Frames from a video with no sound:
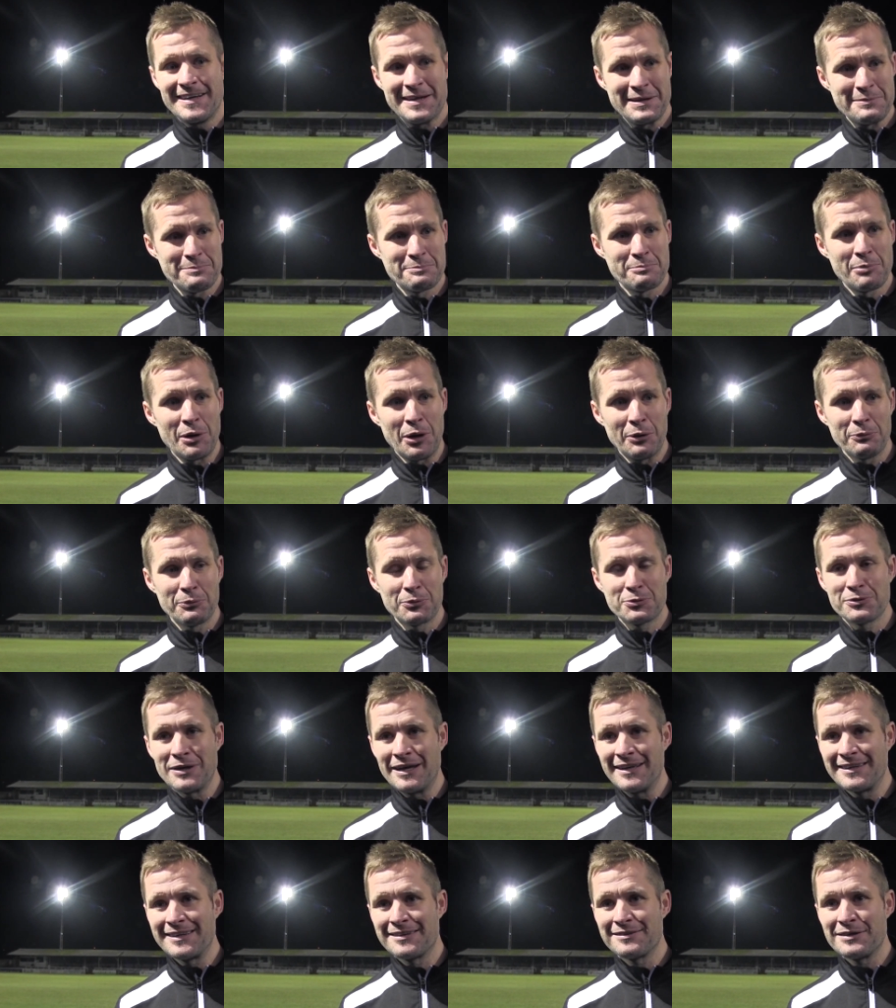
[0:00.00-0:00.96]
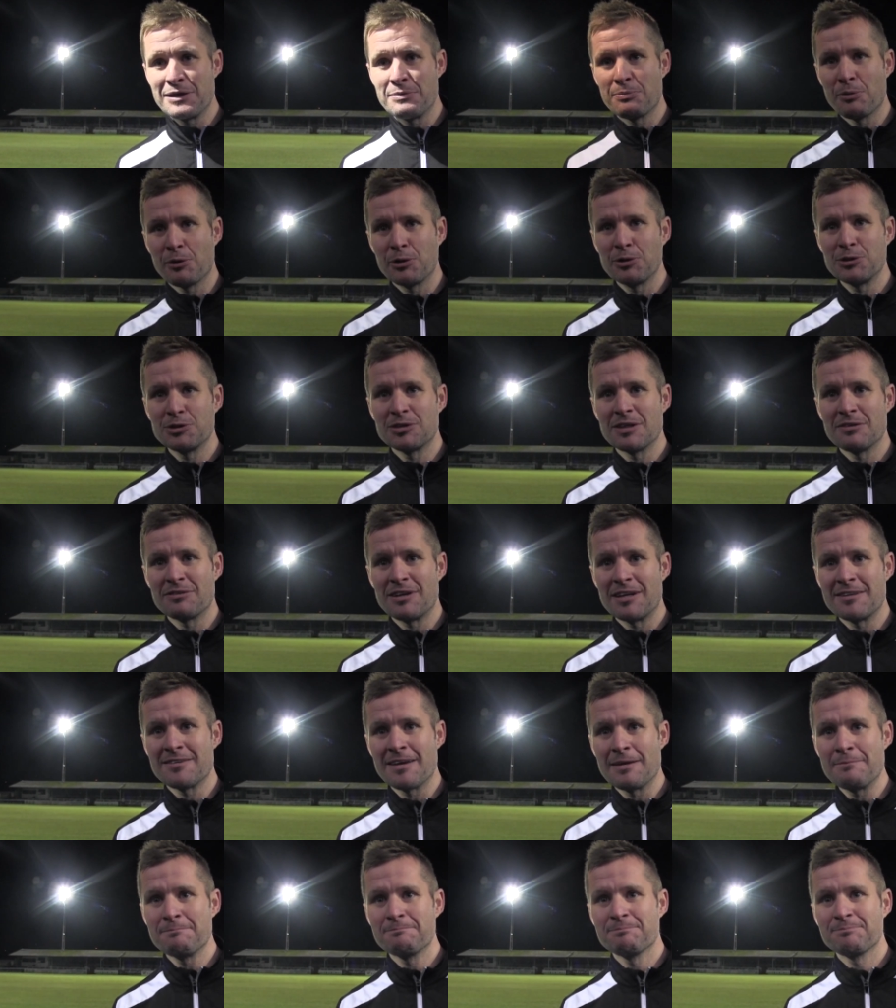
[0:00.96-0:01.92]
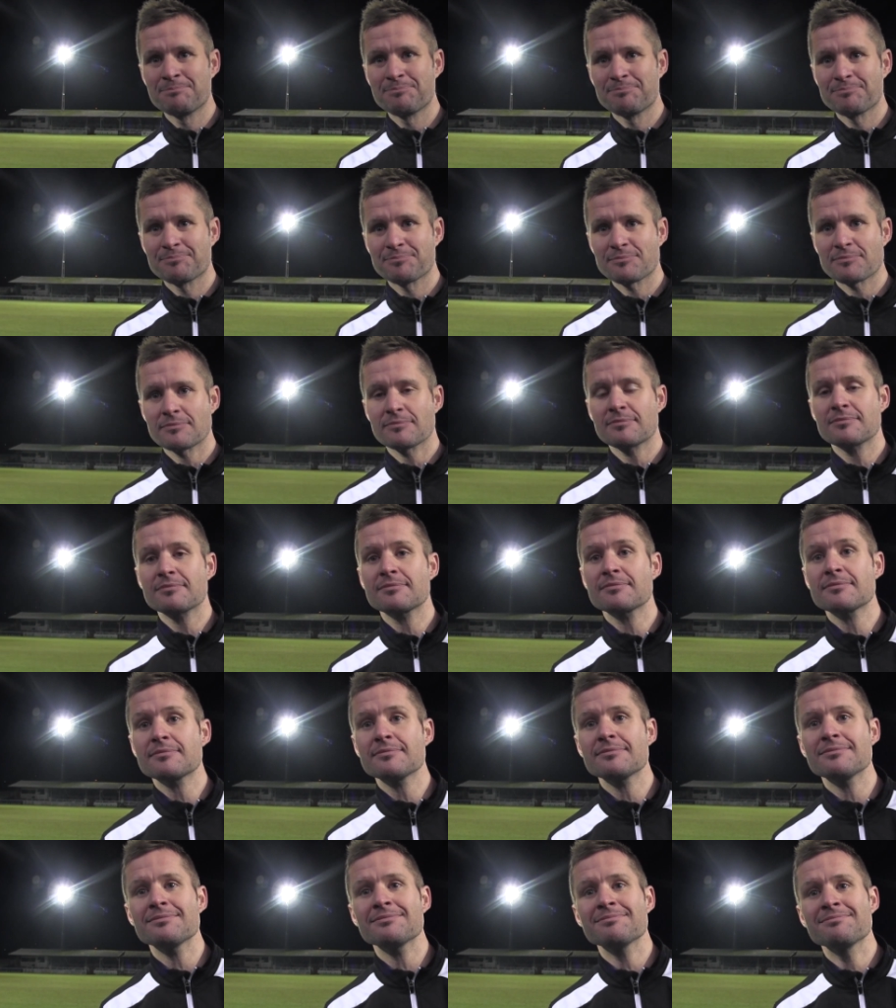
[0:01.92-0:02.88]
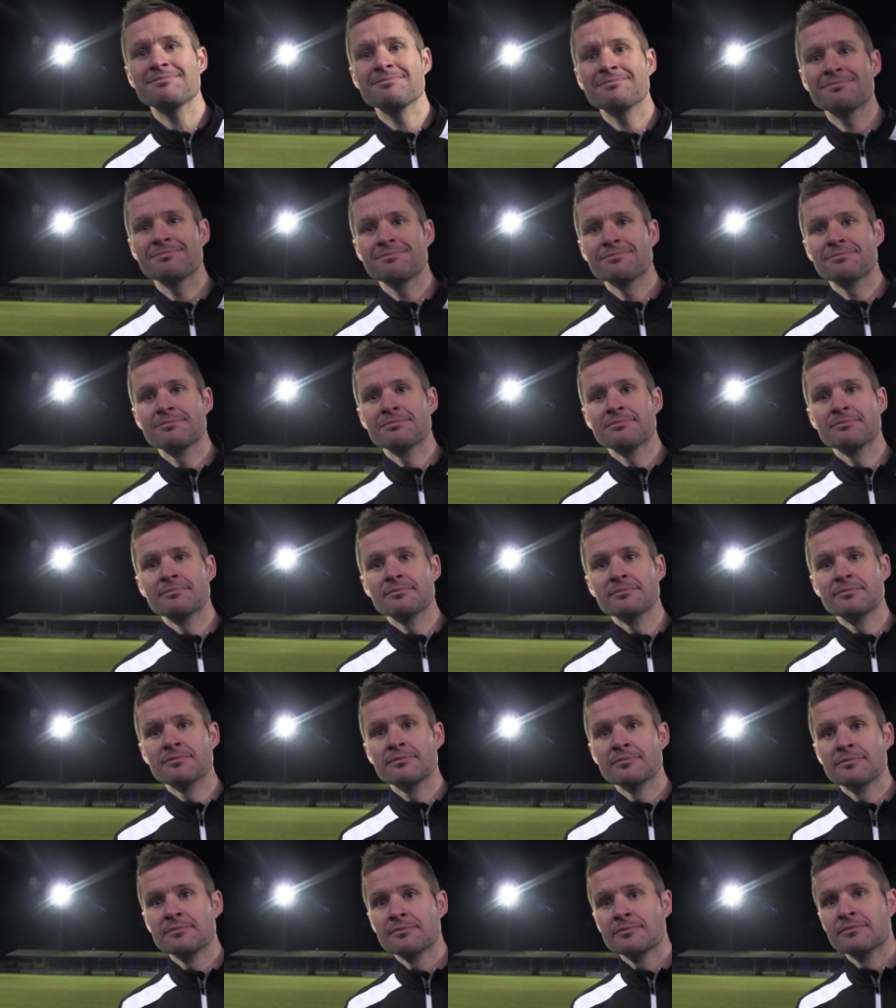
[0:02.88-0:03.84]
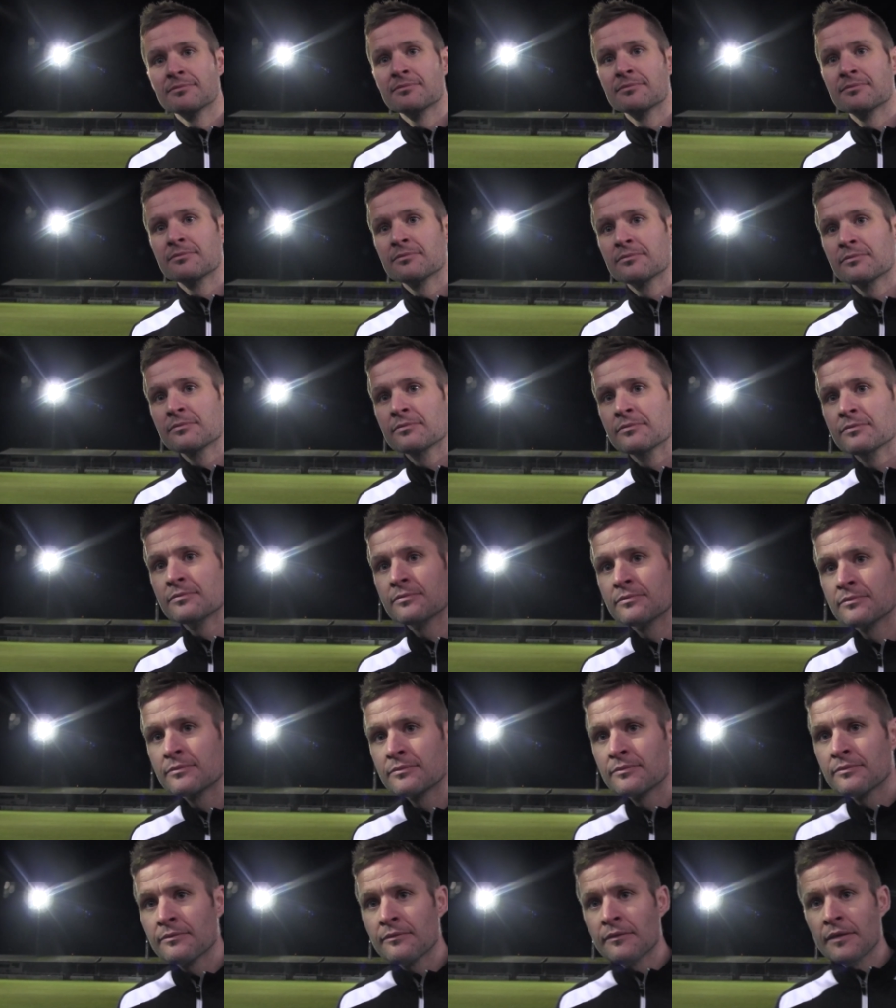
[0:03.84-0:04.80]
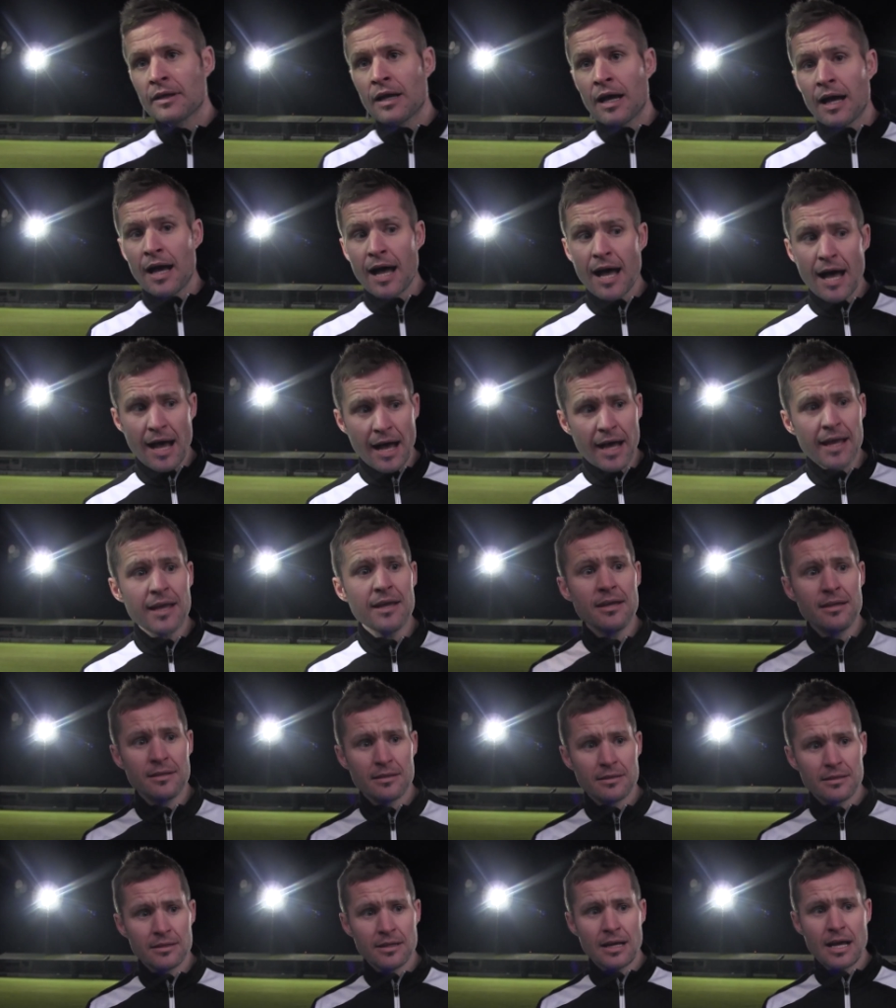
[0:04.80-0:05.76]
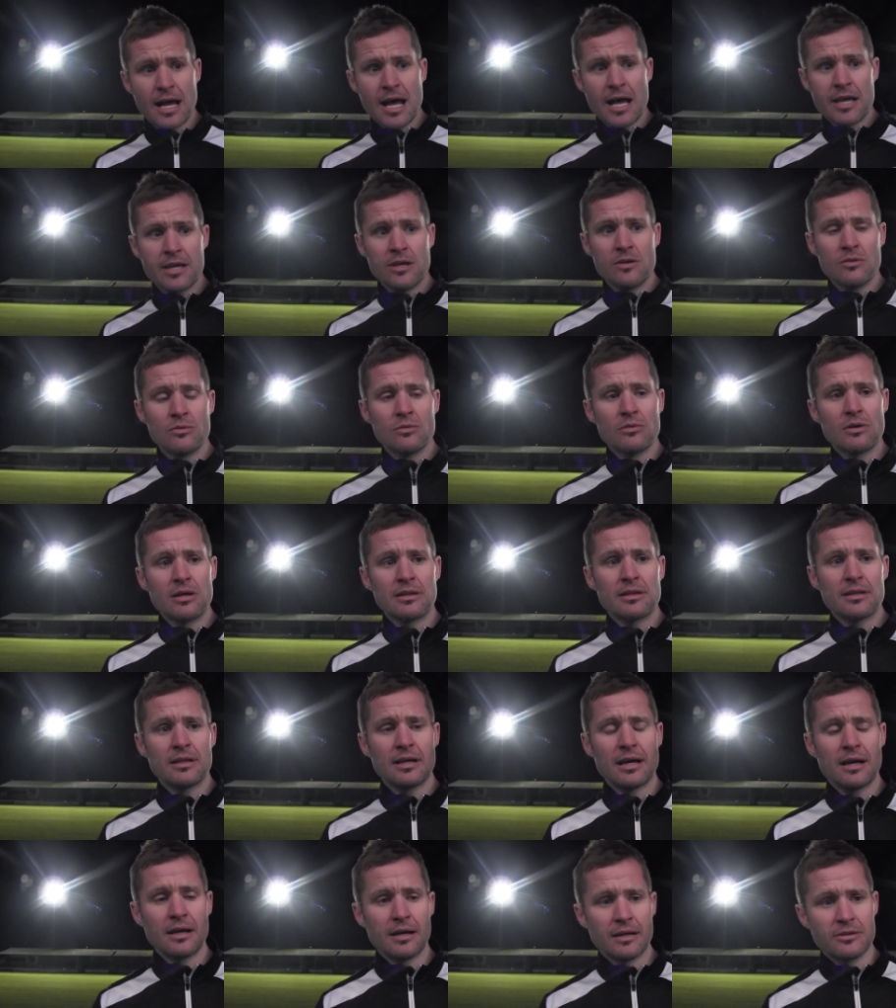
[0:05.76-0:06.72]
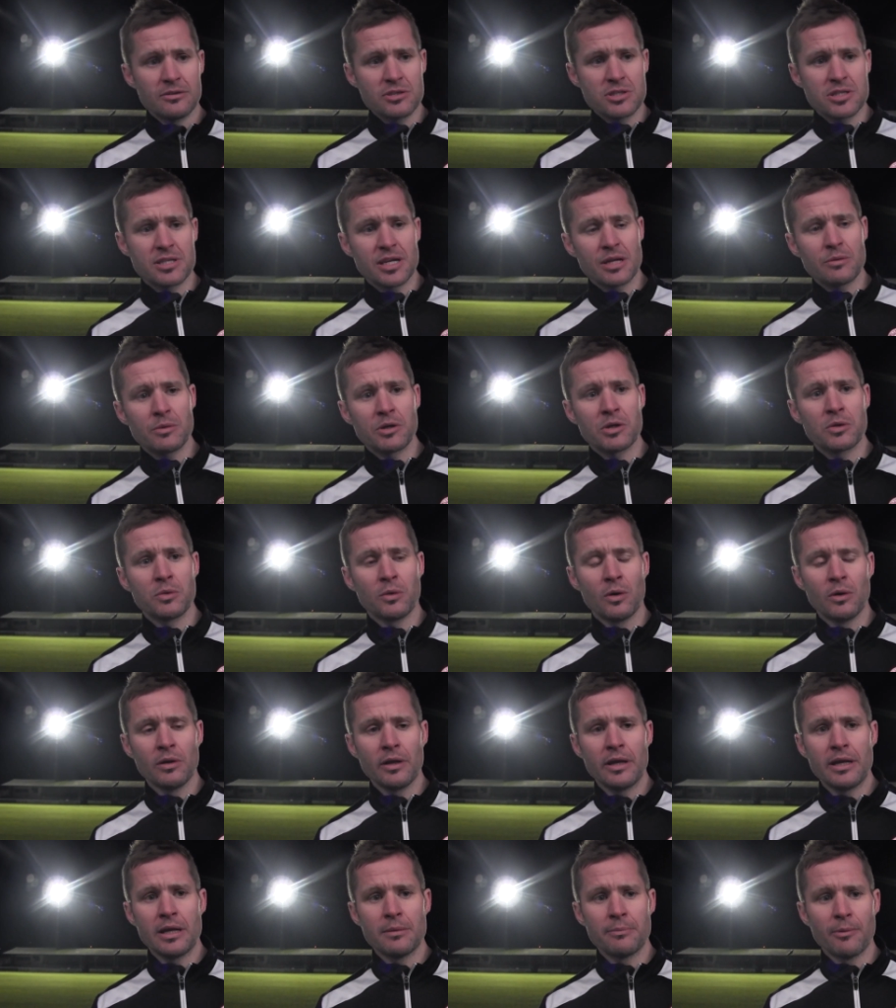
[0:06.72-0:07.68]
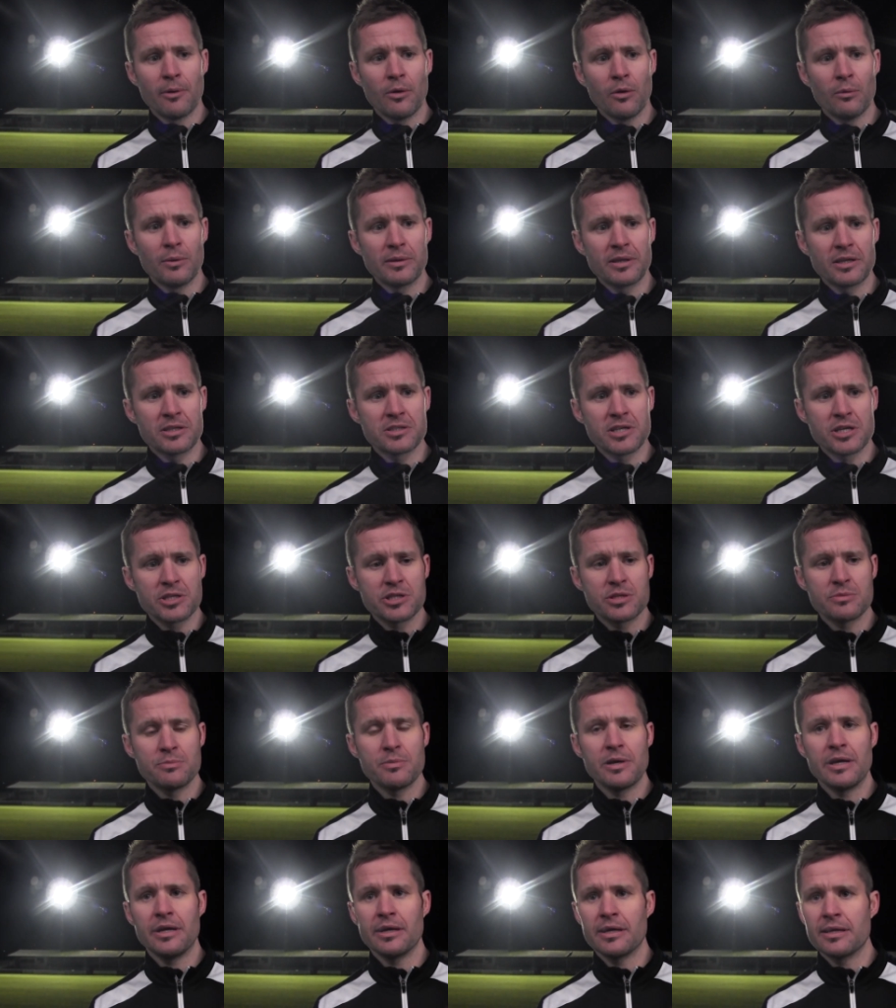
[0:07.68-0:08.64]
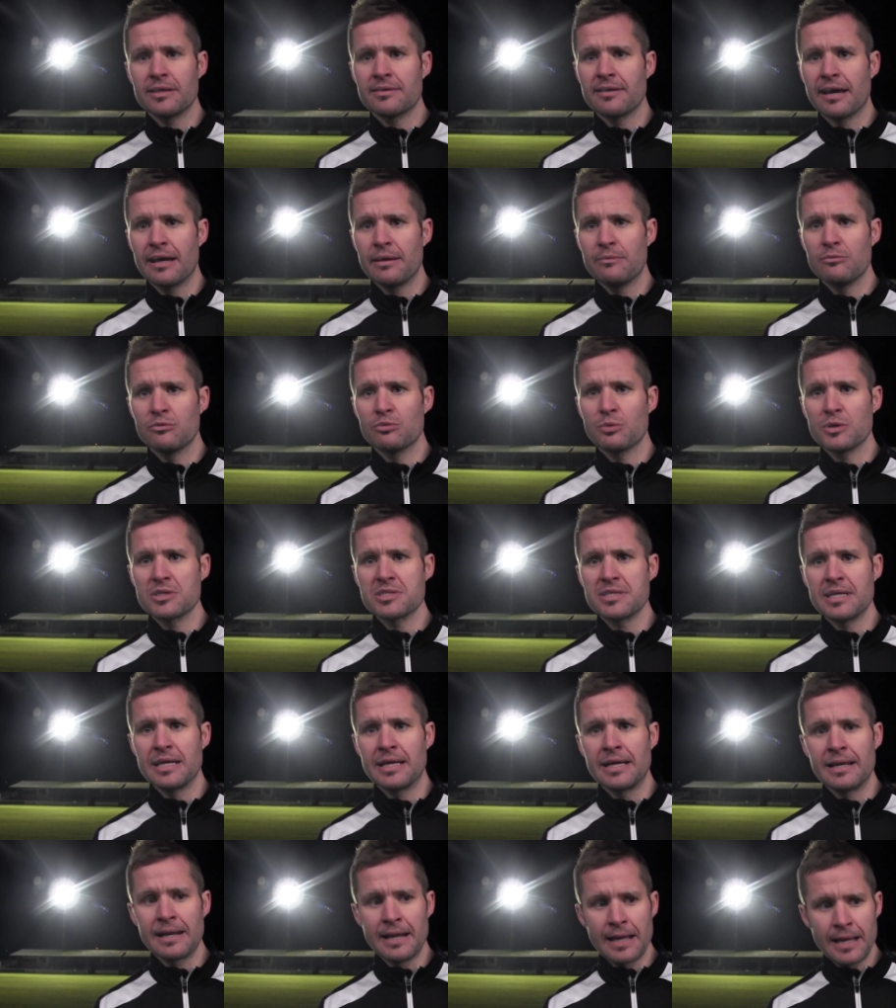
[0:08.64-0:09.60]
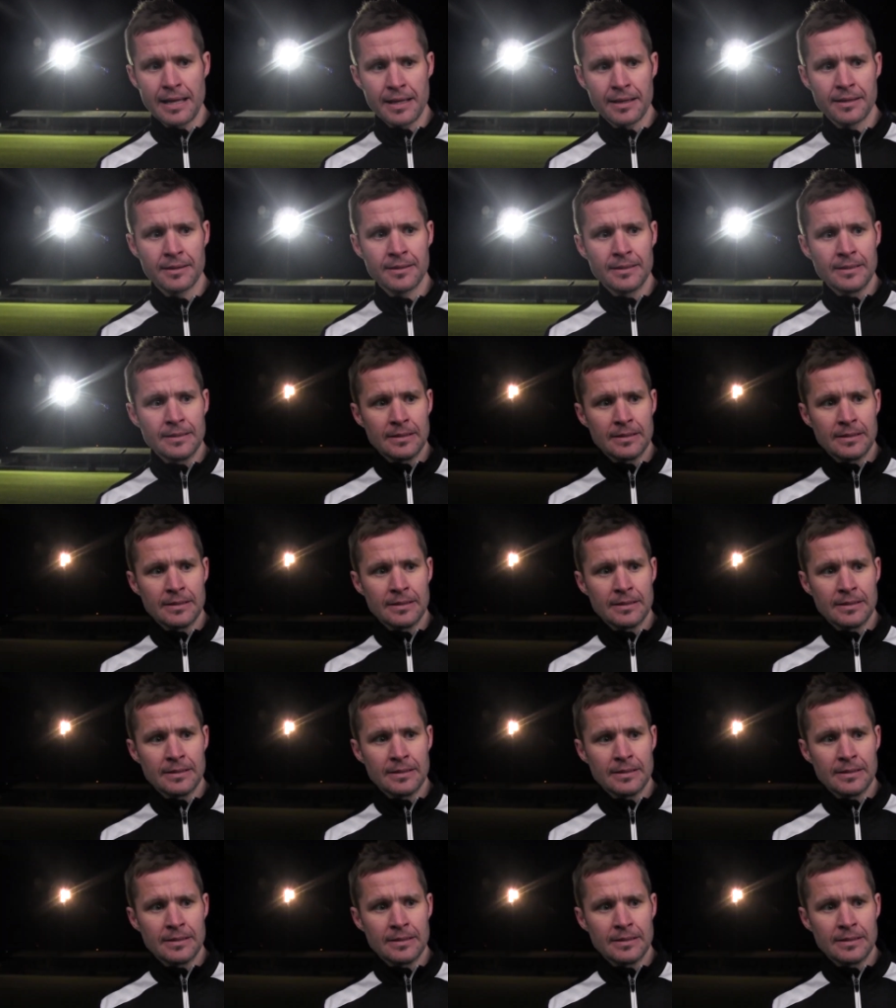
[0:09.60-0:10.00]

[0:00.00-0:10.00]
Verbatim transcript: Um, but we'll take the three points every time. Pleasing that we did create a lot of chances throughout the game. Aye, aye, you know, I, I just think our quality in the ball, our decision making at times wasn't great.